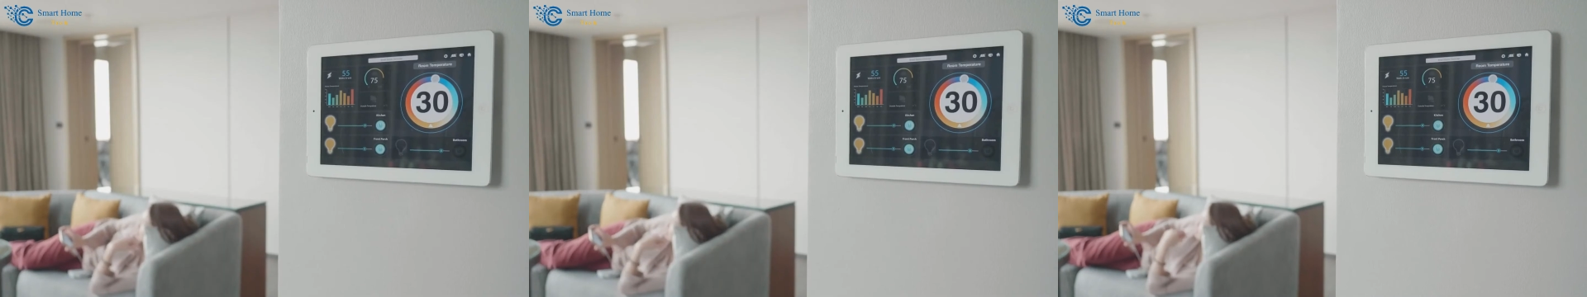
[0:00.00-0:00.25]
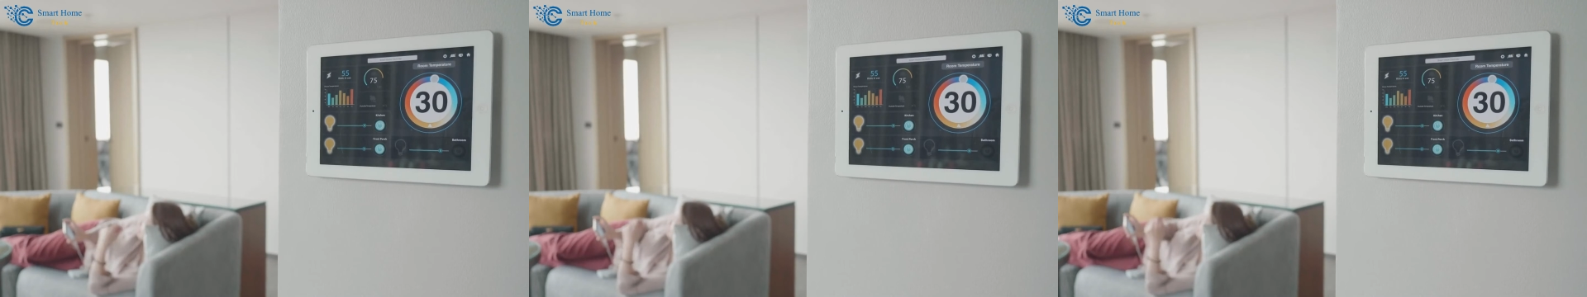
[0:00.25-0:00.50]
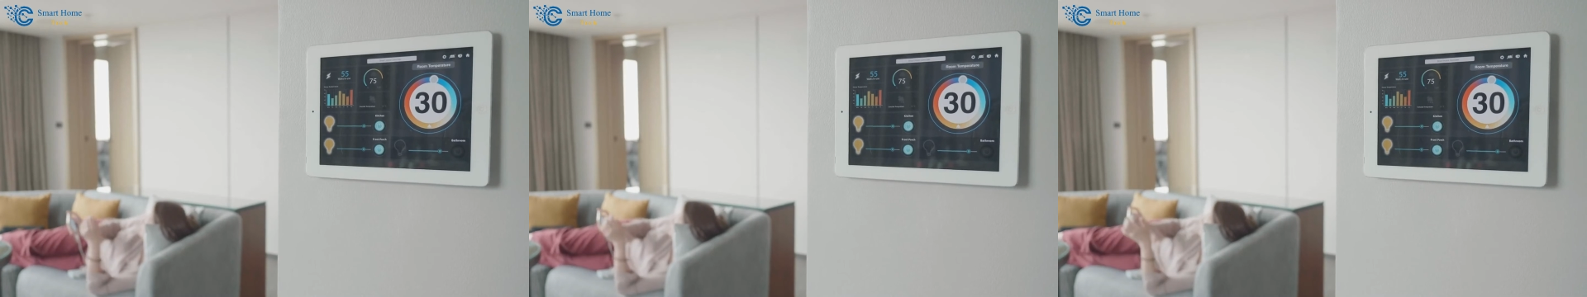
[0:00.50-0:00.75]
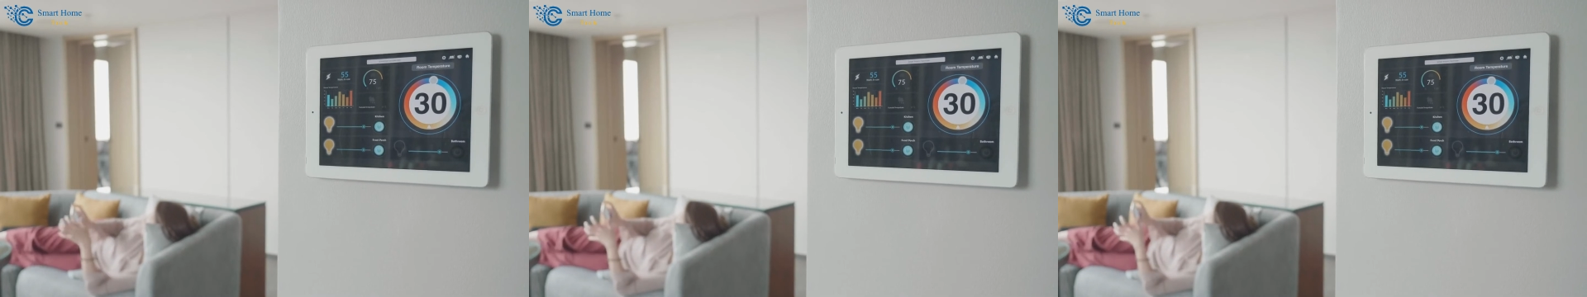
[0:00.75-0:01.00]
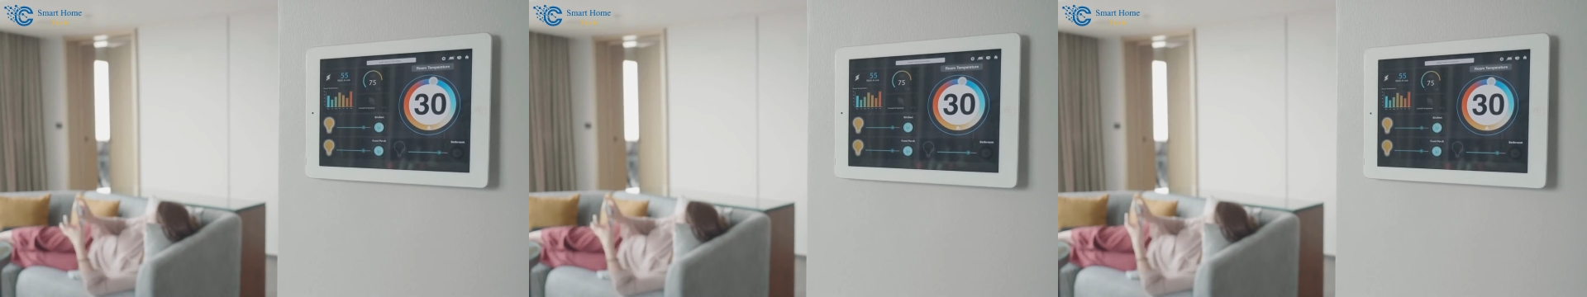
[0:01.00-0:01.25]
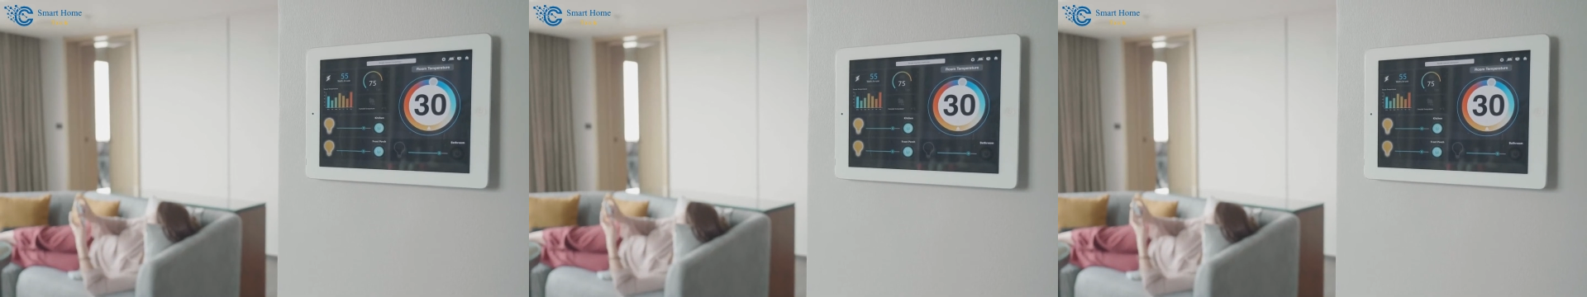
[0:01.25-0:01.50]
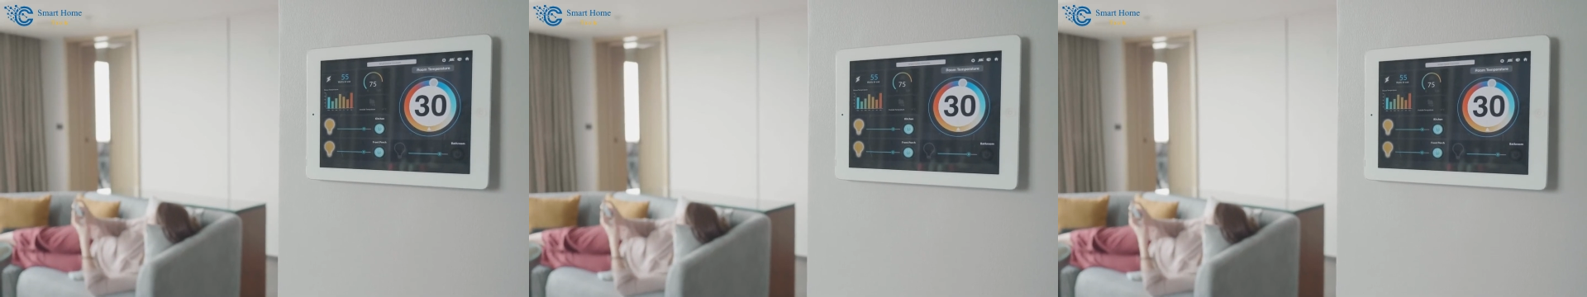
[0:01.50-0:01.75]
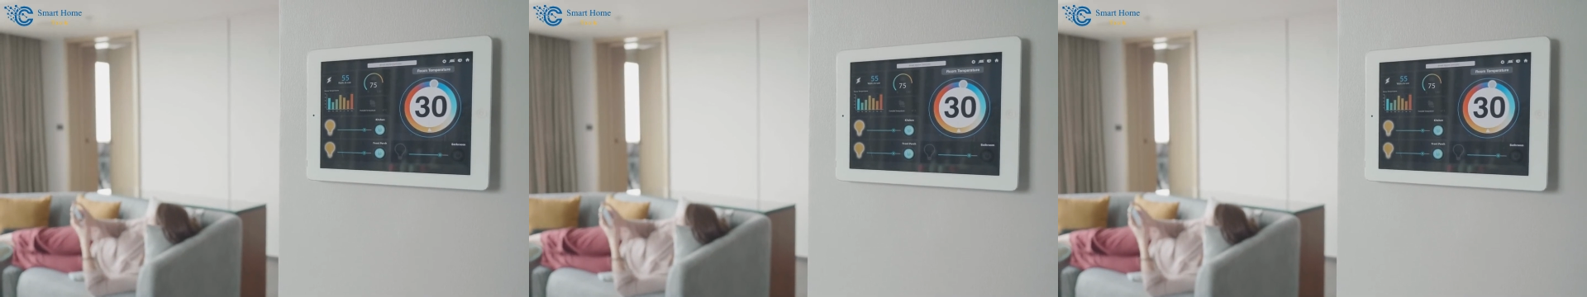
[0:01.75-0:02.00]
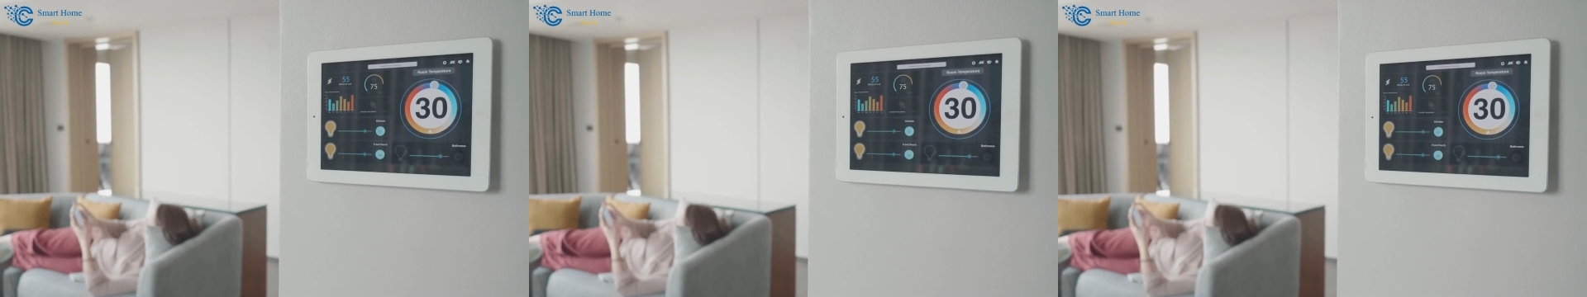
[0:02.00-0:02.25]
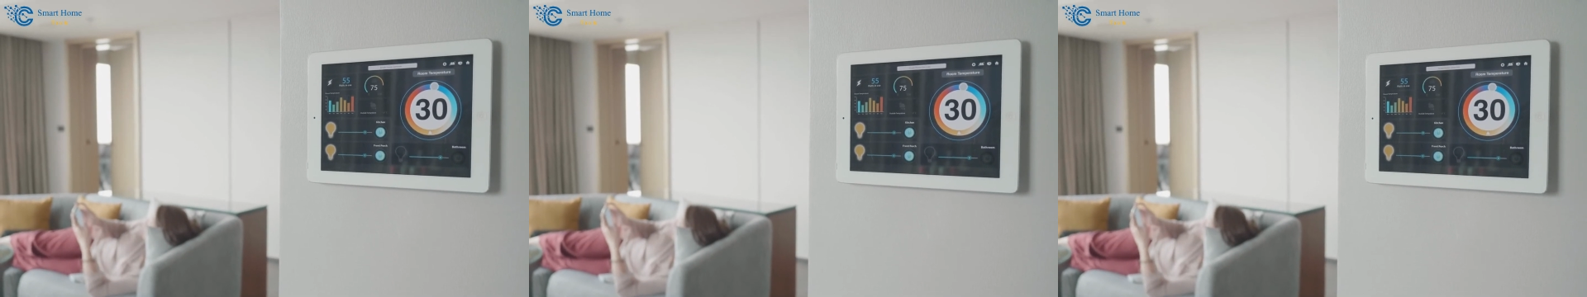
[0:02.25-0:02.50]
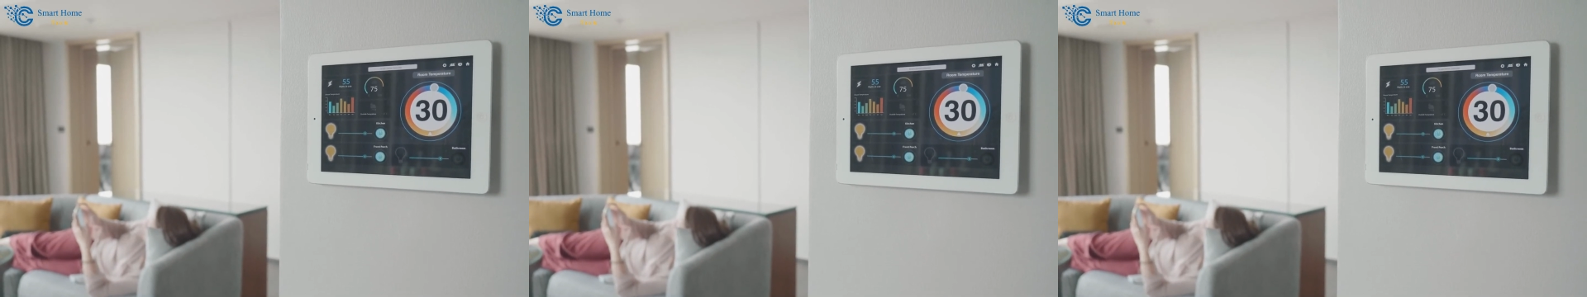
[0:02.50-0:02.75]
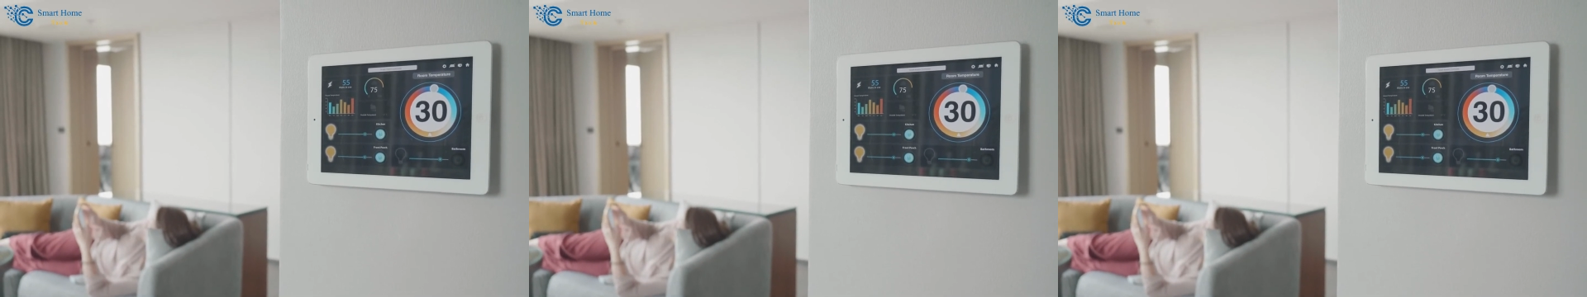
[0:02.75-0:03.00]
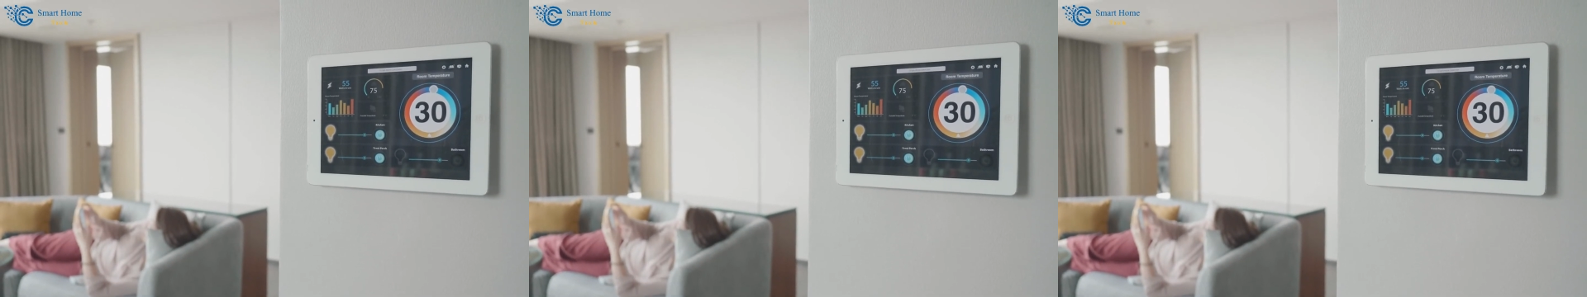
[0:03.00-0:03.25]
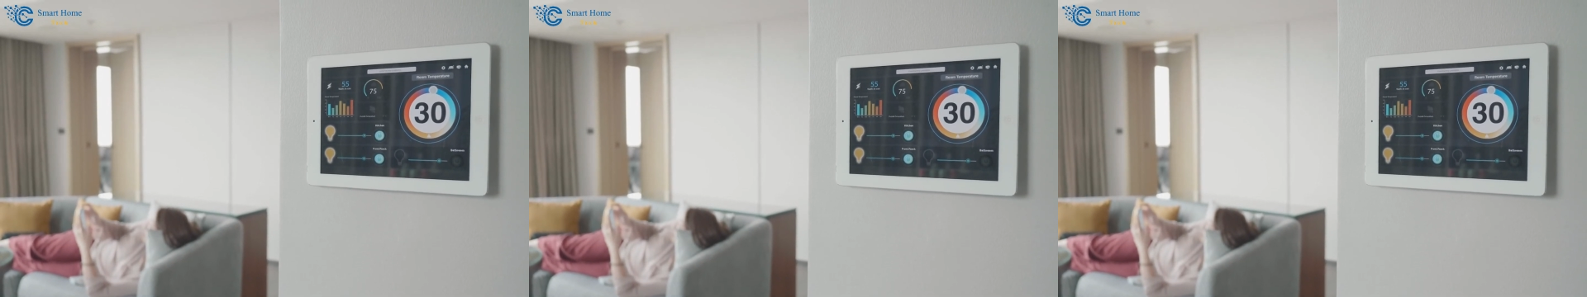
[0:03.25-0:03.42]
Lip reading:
Nobody's mouth can be seen.